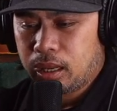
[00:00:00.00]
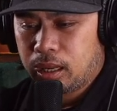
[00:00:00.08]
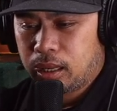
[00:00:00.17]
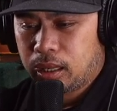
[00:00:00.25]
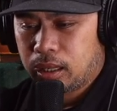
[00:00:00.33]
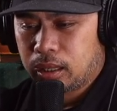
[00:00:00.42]

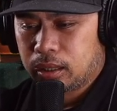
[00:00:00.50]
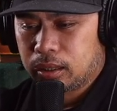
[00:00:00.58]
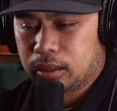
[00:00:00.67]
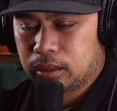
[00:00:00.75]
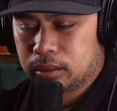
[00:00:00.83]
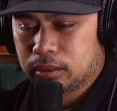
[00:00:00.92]
uh,
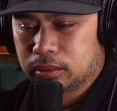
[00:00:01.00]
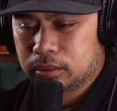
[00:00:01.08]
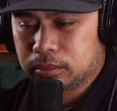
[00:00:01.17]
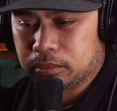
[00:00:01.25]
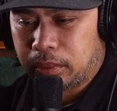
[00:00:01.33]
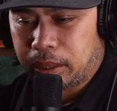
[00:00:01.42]

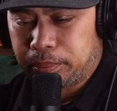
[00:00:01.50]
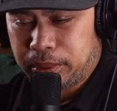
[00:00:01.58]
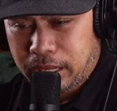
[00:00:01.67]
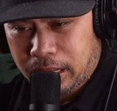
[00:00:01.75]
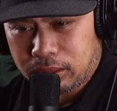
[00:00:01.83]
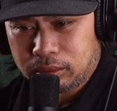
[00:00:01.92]
my
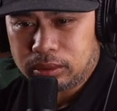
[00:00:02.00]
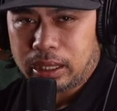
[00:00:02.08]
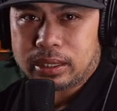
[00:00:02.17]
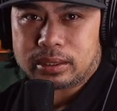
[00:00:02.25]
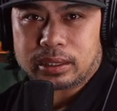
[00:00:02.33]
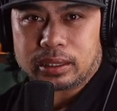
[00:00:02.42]
piano
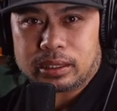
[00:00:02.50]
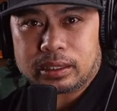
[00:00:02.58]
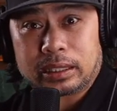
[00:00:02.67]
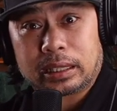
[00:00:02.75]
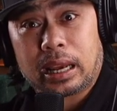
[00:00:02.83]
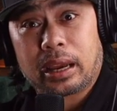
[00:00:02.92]
lesson,
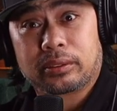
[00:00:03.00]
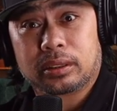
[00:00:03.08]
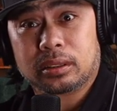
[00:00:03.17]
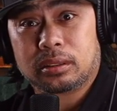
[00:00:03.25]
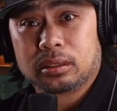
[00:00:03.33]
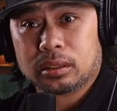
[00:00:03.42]
and then I have
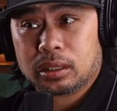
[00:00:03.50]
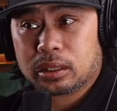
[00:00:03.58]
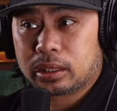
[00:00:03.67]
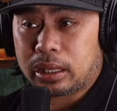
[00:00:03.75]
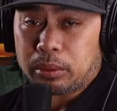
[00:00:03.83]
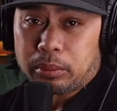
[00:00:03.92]
to
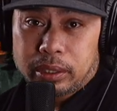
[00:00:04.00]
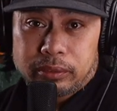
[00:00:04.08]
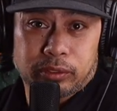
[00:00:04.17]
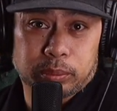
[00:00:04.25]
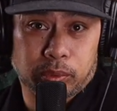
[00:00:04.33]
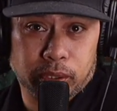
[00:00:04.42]
get ready
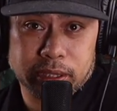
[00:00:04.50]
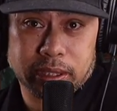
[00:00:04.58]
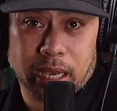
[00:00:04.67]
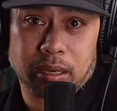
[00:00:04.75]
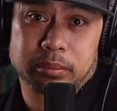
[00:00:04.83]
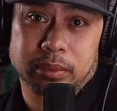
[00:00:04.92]
for Boy
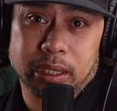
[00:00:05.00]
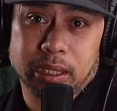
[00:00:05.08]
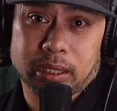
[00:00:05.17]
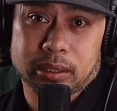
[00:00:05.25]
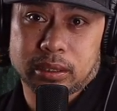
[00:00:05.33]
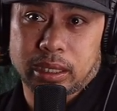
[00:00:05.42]
Scout
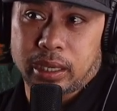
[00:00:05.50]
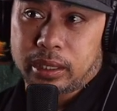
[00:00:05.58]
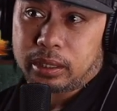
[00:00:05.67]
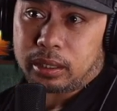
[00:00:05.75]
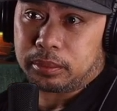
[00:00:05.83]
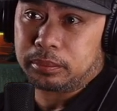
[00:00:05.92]
meetings,
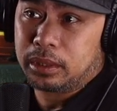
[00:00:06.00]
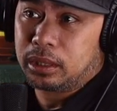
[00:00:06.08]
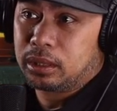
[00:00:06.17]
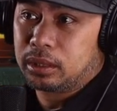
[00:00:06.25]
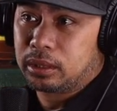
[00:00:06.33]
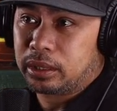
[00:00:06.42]
and um,
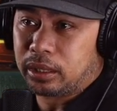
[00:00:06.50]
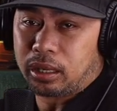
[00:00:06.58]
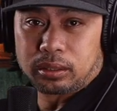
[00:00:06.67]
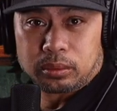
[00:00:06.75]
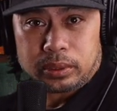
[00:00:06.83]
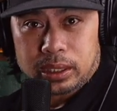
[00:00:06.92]
and
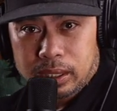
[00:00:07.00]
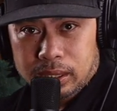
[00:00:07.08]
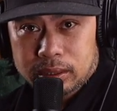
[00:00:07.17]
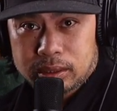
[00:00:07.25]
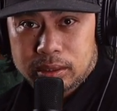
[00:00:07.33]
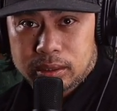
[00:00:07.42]
on the
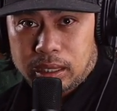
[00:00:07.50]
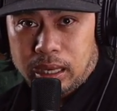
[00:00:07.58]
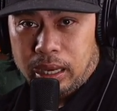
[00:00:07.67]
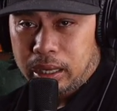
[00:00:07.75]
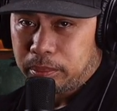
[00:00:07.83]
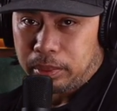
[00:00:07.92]
weekends
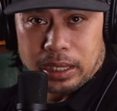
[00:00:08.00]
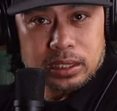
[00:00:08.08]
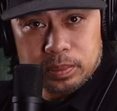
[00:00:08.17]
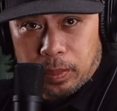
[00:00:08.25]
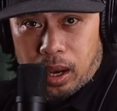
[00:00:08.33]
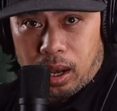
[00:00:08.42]
I had
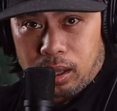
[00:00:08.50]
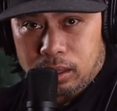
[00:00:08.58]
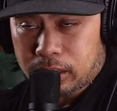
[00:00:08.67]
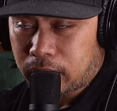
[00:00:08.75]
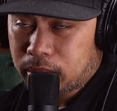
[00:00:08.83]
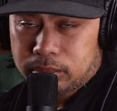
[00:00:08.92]

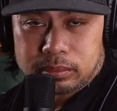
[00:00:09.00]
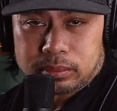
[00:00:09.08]
baseball. Like,